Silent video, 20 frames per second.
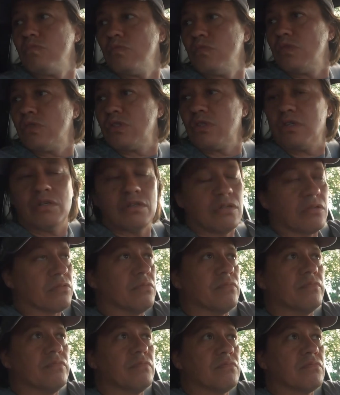So,
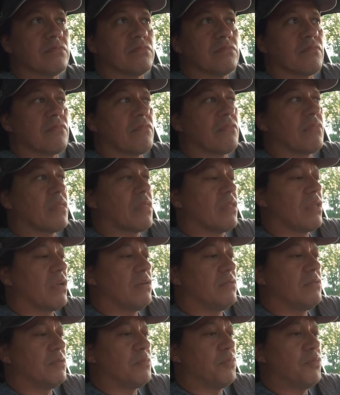
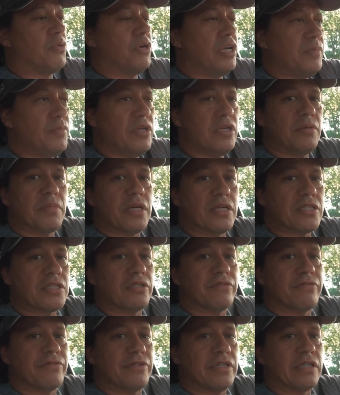premium
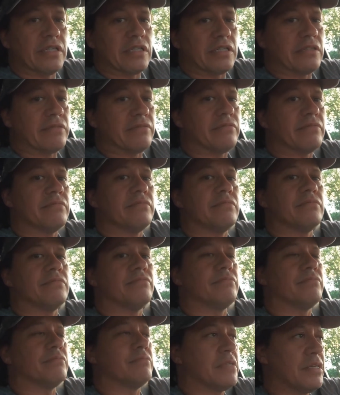SUV.
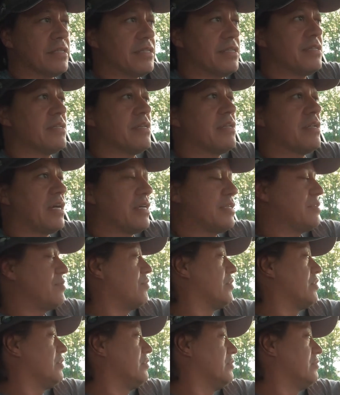This is a nice
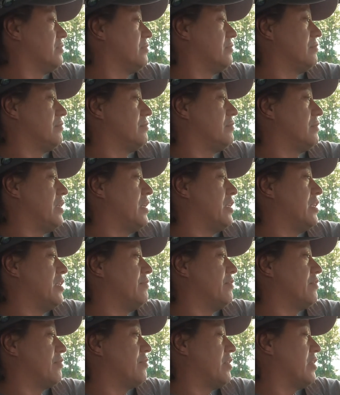one. I give
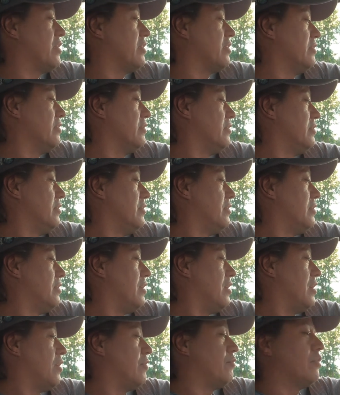it credit.
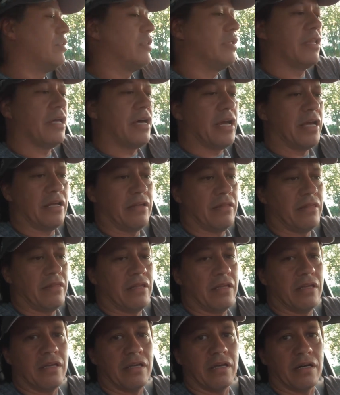I really like
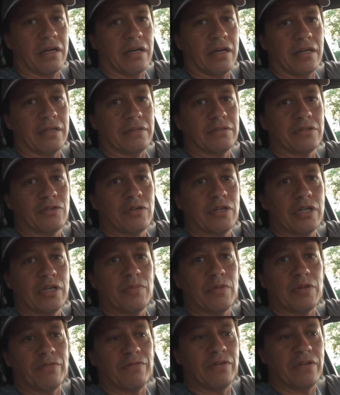the
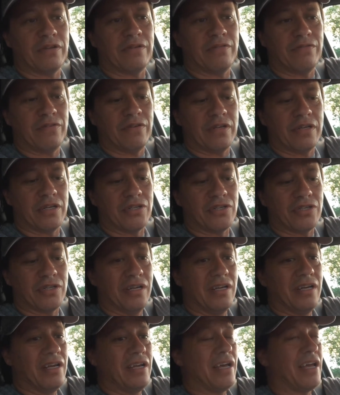trim, the fit and finish,
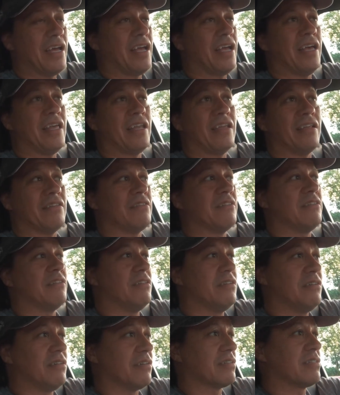and it
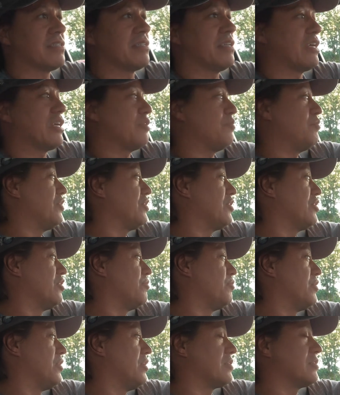looks like $1
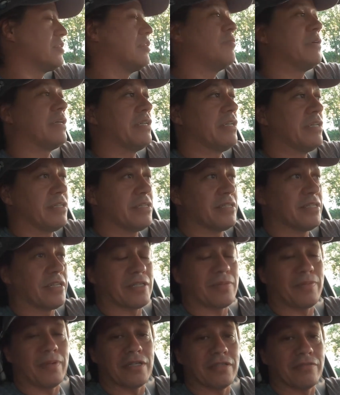million. Oh wait, it is an
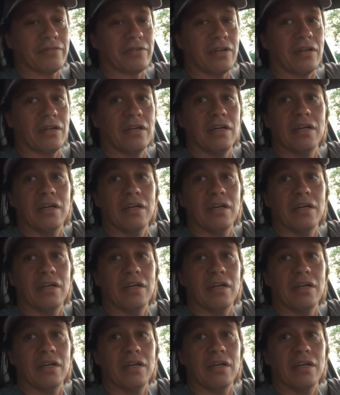expensive car.